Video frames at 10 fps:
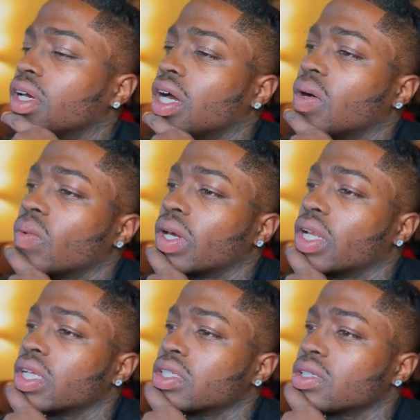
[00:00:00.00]
I
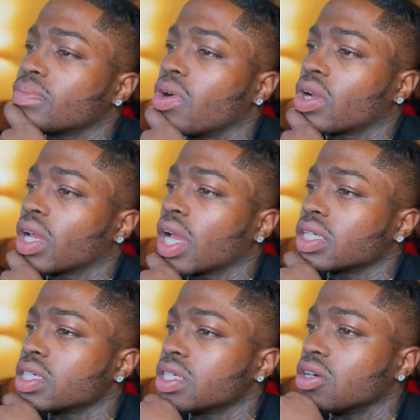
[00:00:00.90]
waited until the market
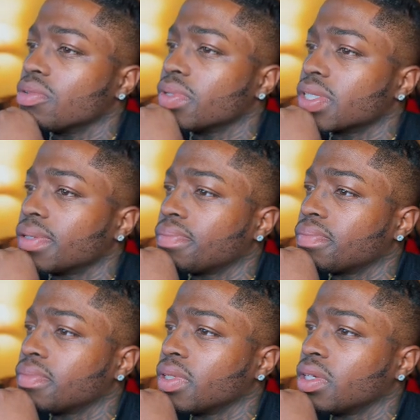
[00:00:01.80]
actually showed me something,
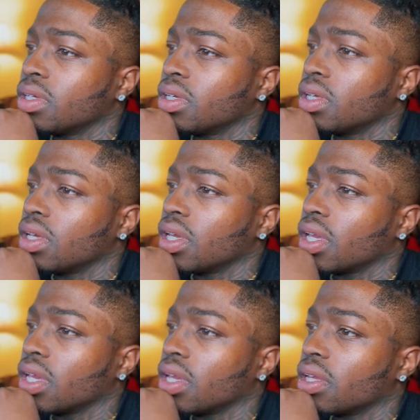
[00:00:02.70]

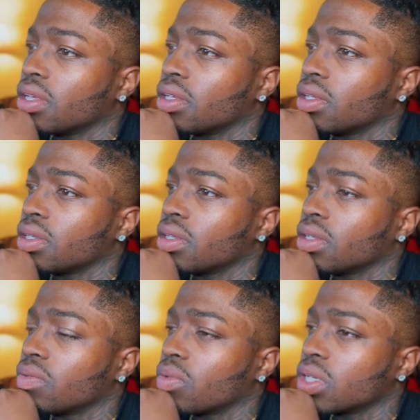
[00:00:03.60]
and
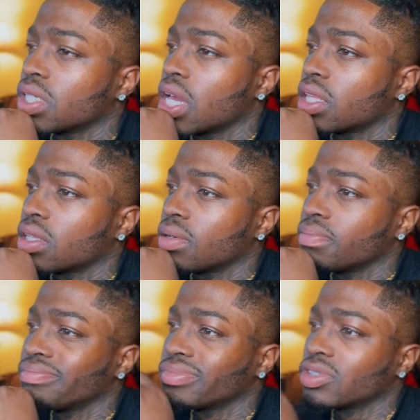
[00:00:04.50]
when it got up
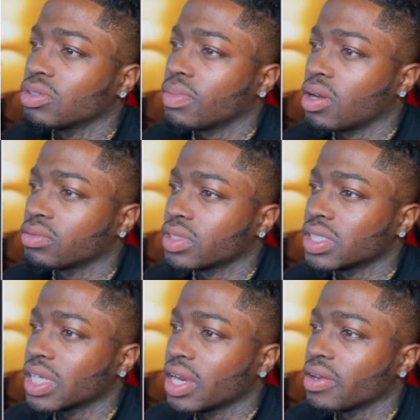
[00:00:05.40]
to about
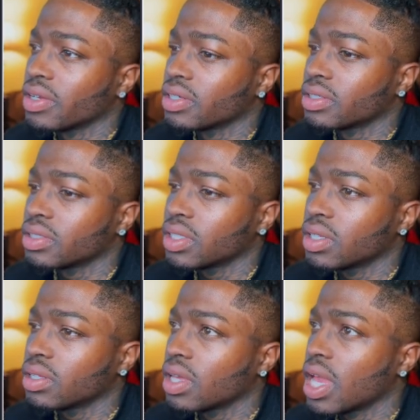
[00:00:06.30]
this area,
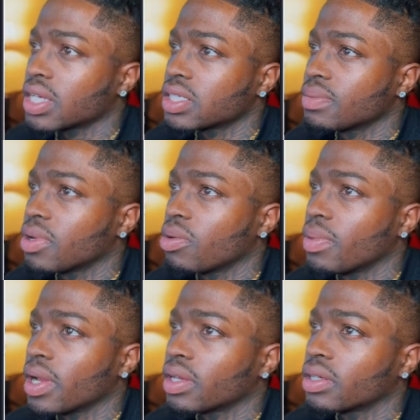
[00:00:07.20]
actually let me go back.